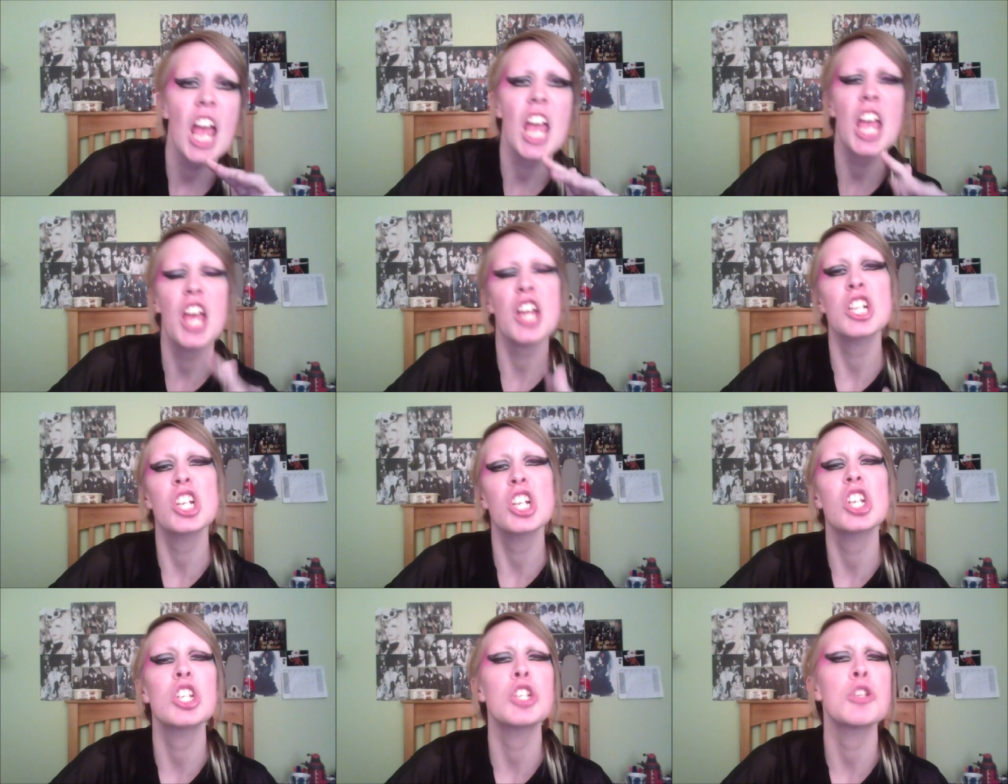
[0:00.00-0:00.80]
It
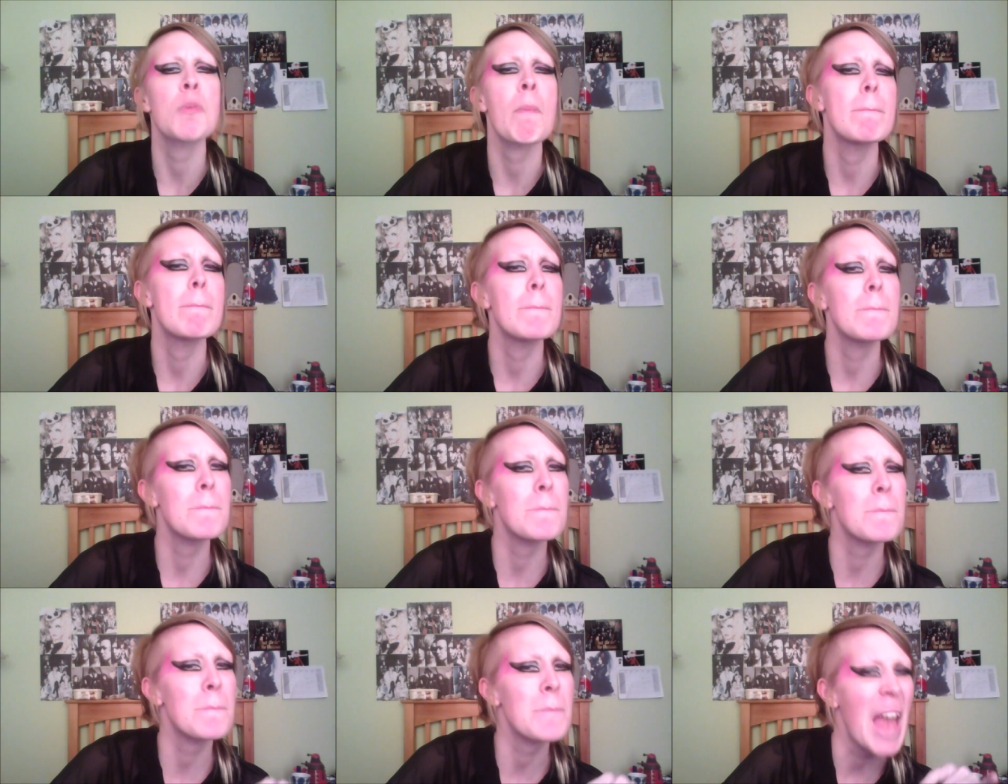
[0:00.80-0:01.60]

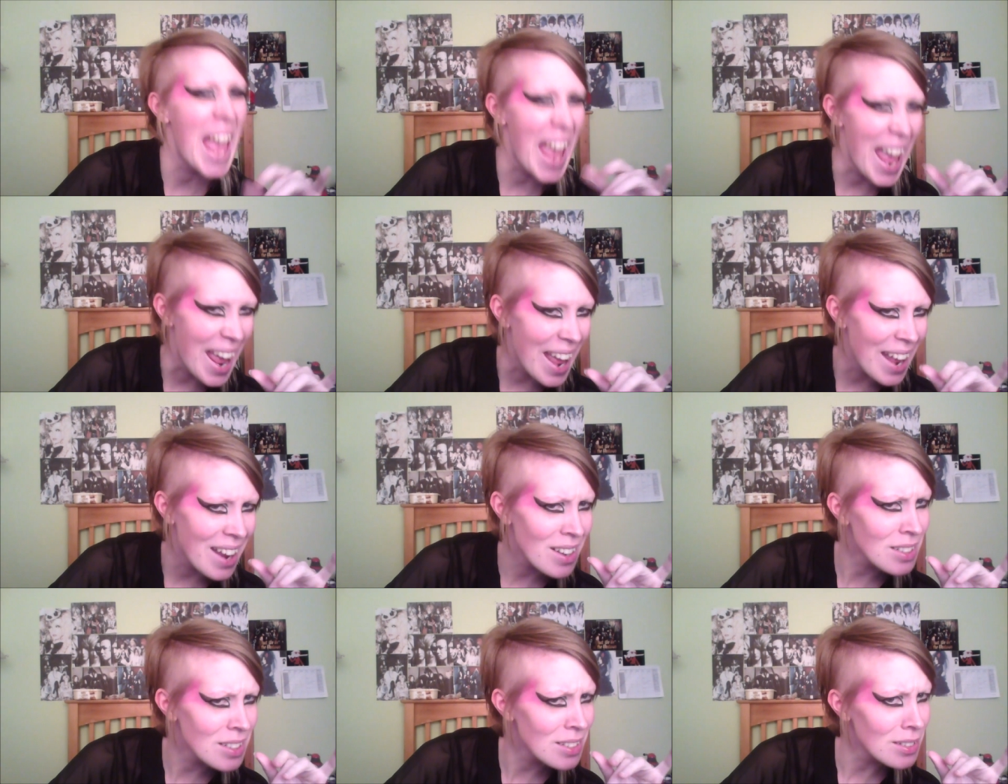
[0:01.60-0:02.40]

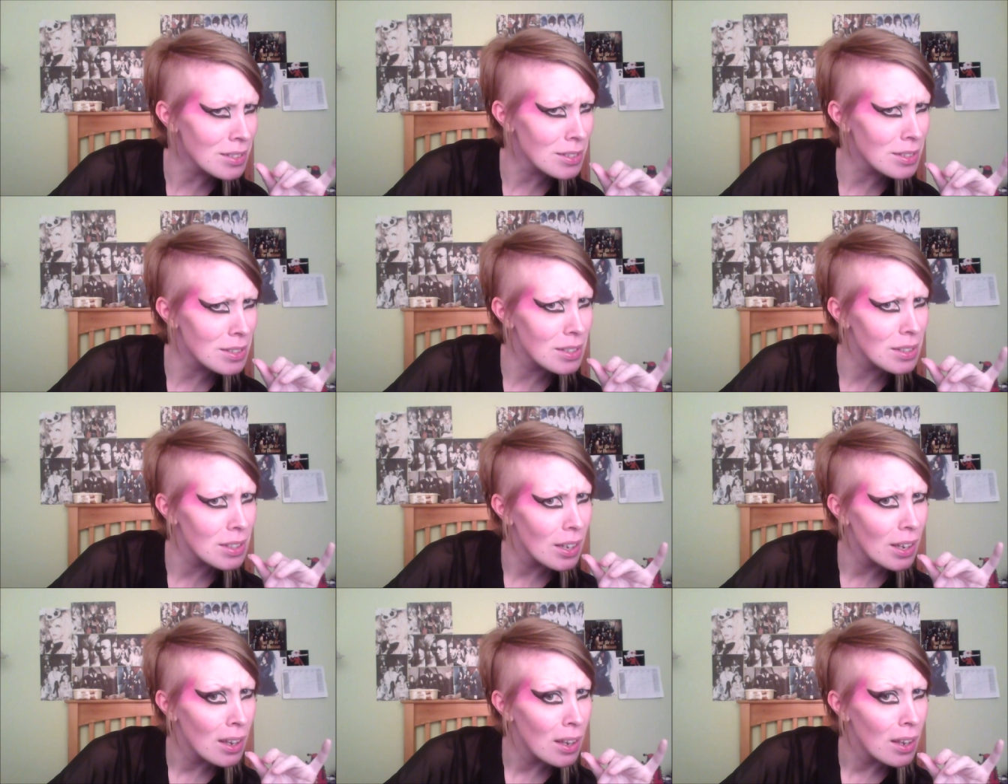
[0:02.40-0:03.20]
depends,
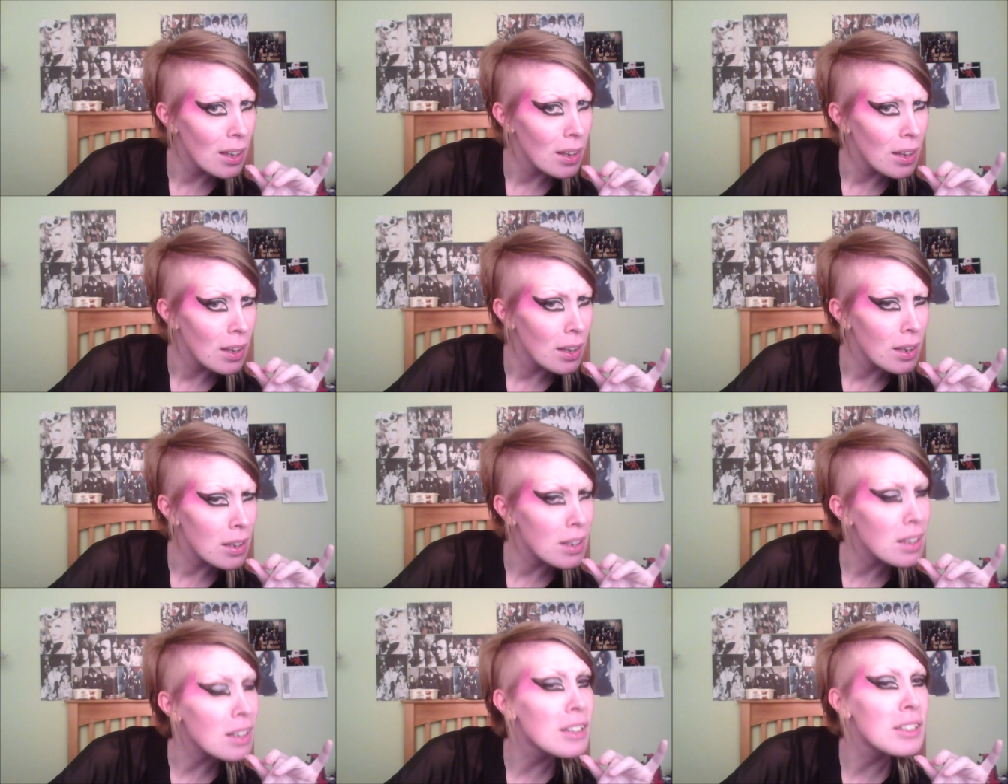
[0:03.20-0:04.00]

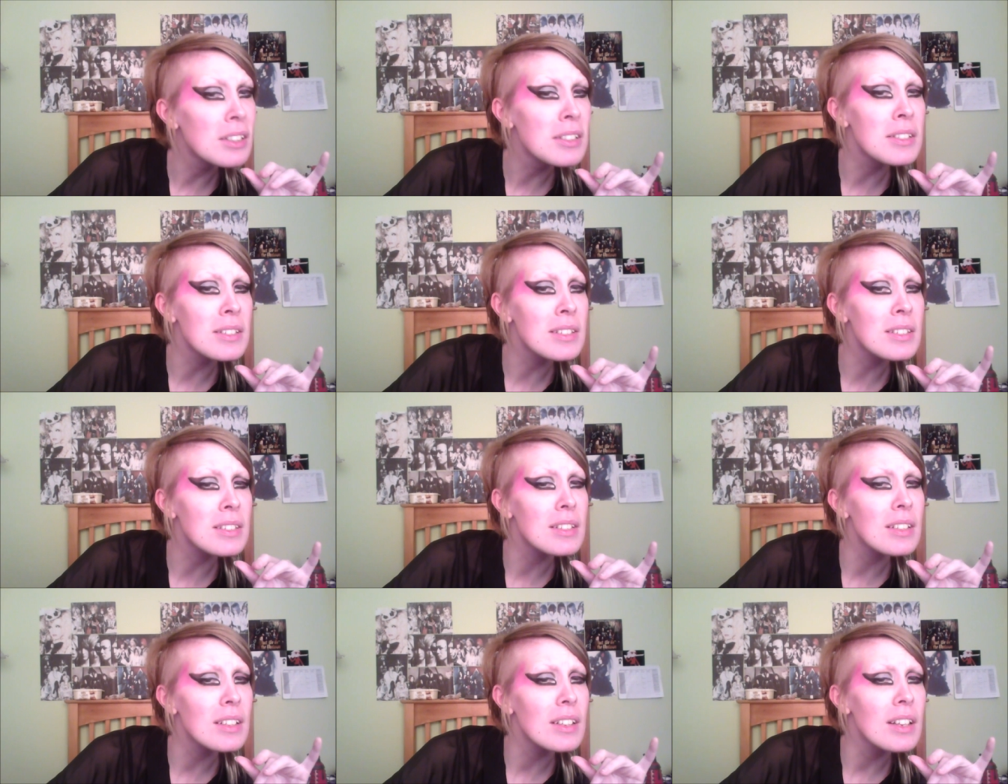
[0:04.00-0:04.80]

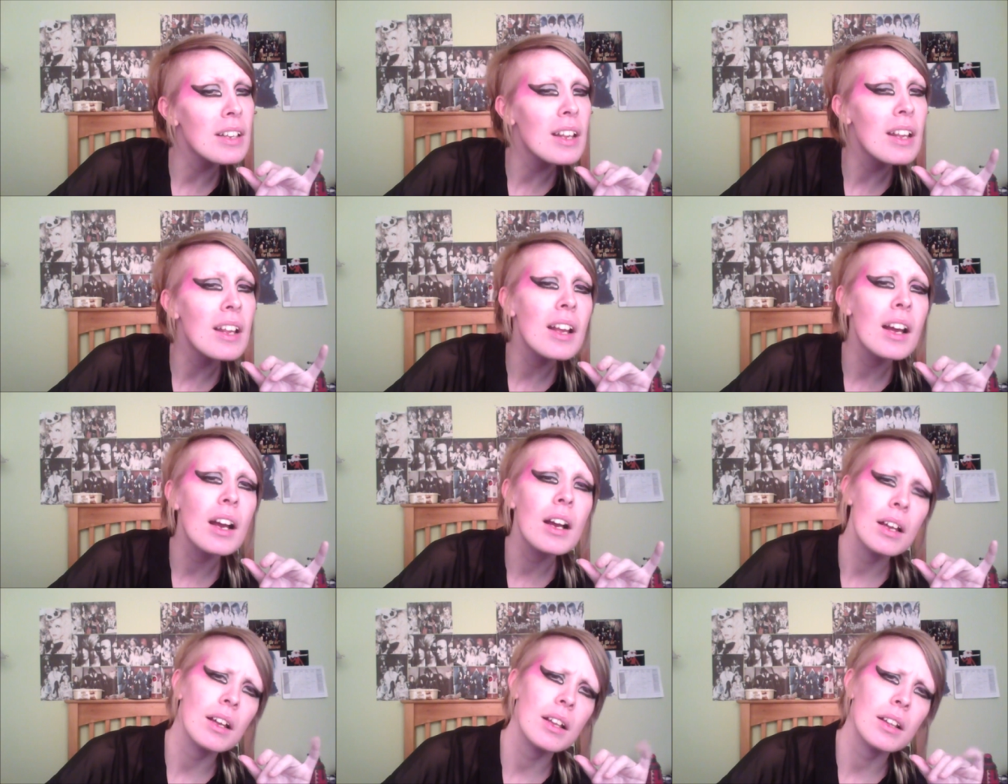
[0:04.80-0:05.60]
cause
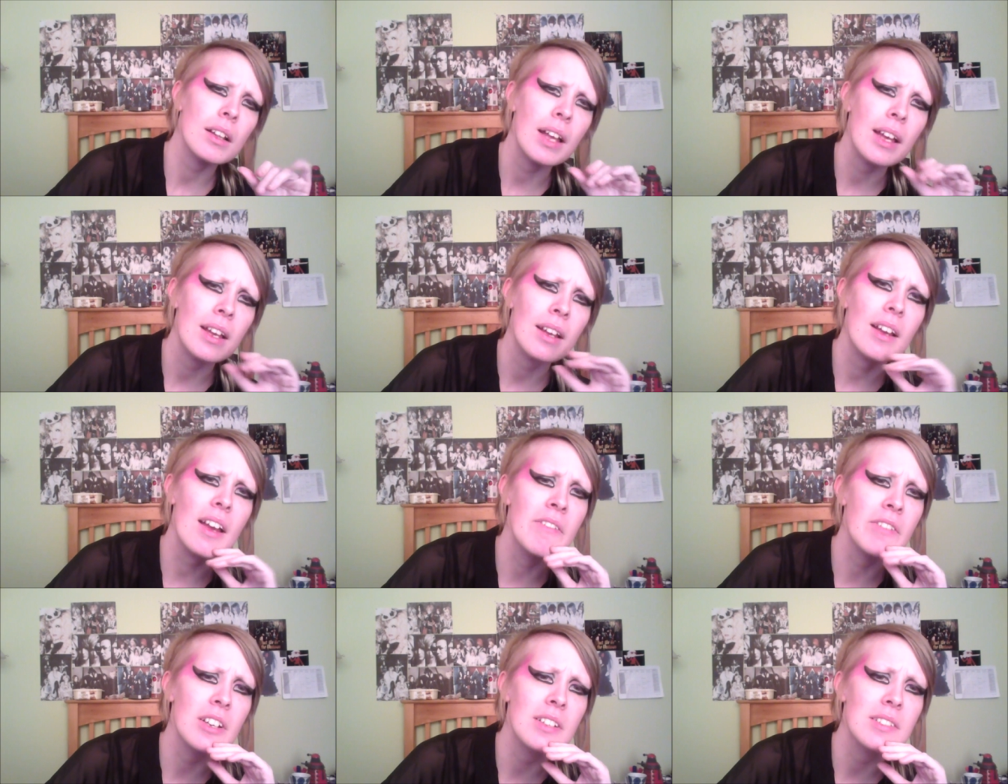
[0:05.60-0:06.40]
like
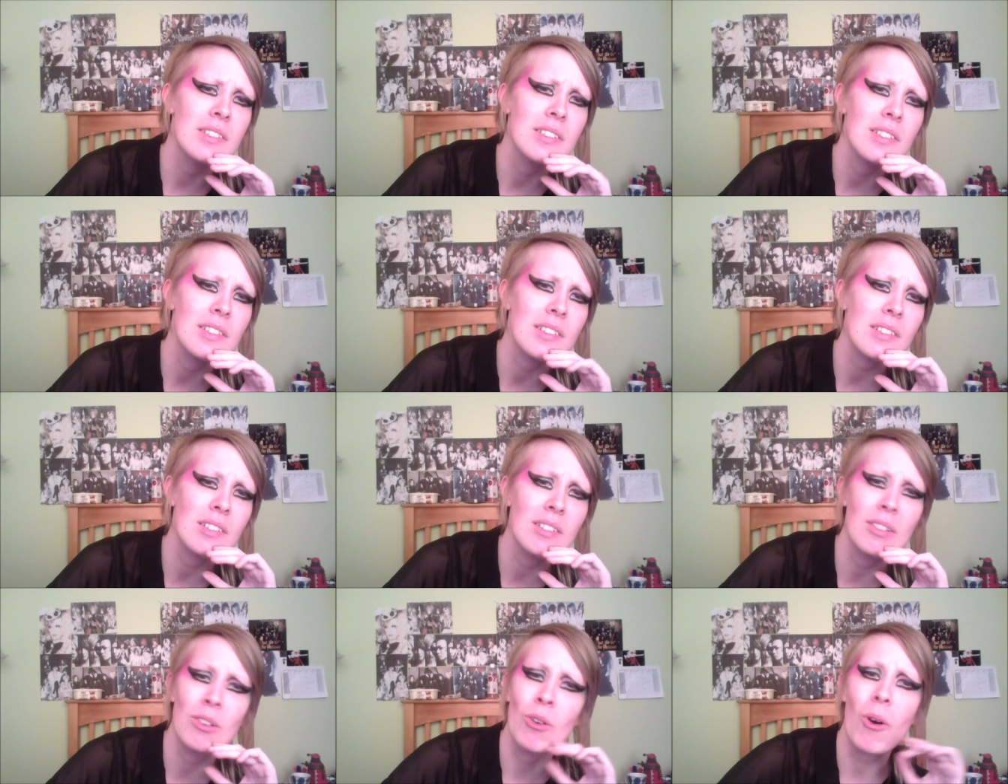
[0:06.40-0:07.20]
if
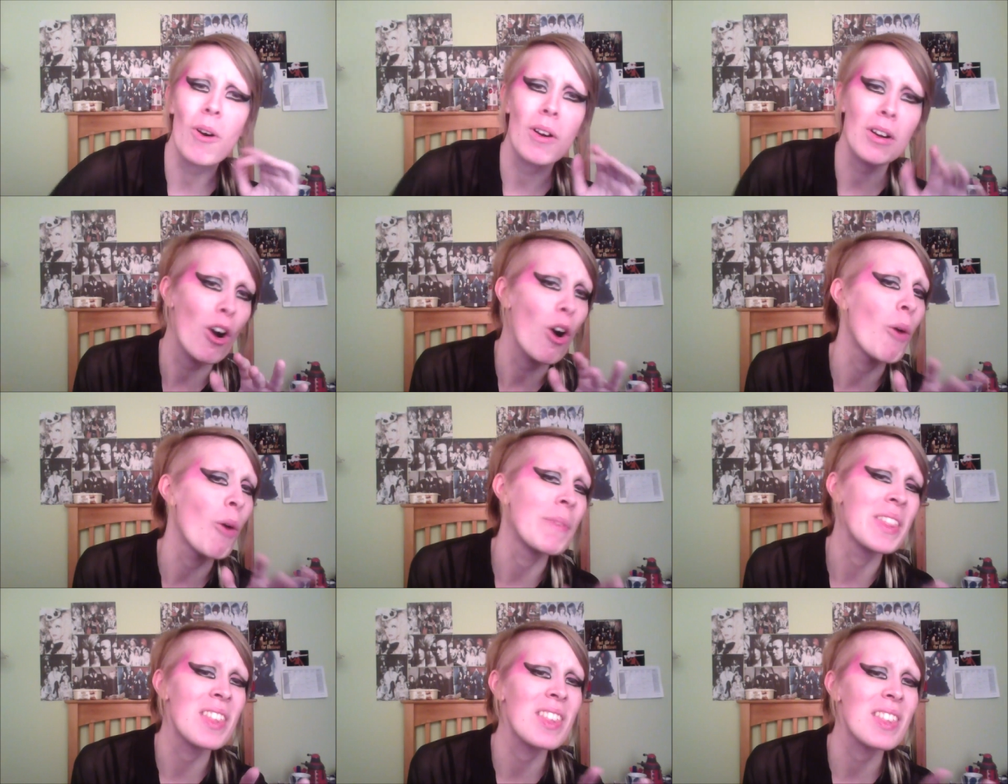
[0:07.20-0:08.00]
it's not a
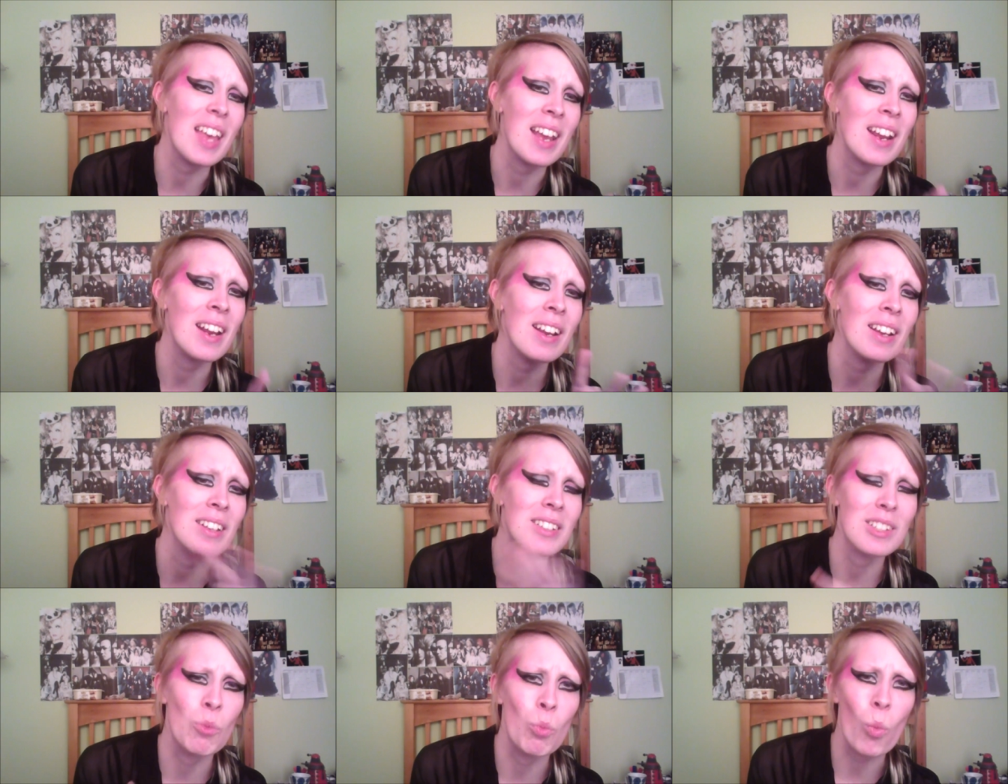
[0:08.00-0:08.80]
common thing,
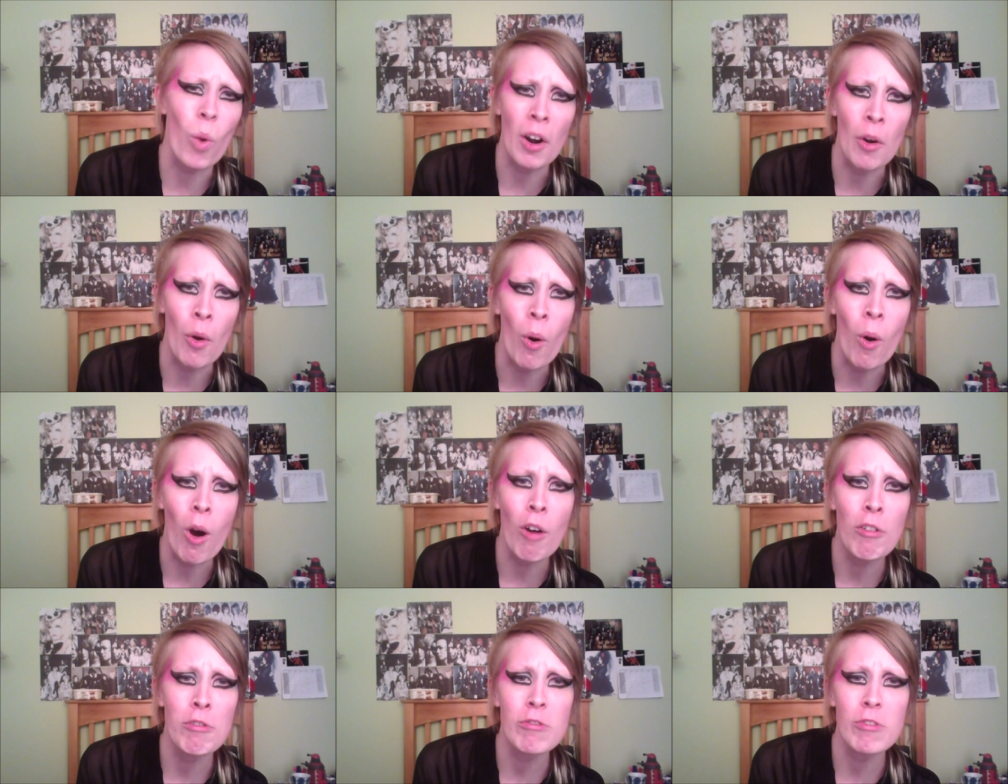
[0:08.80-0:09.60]
it's a
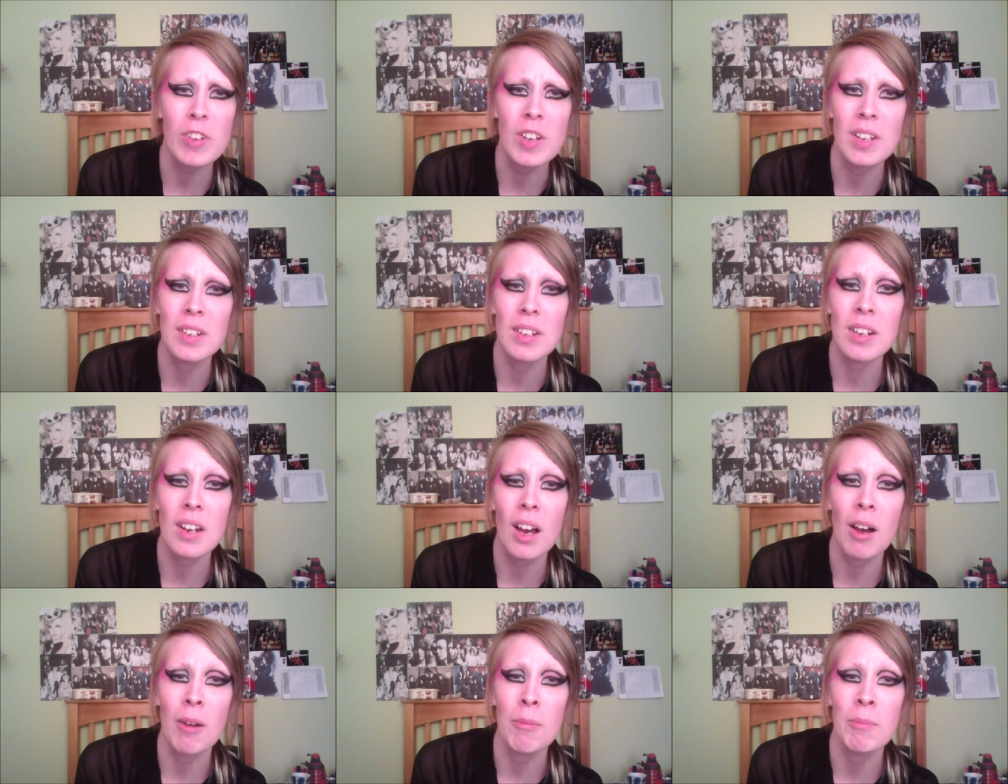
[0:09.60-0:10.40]
one-off, and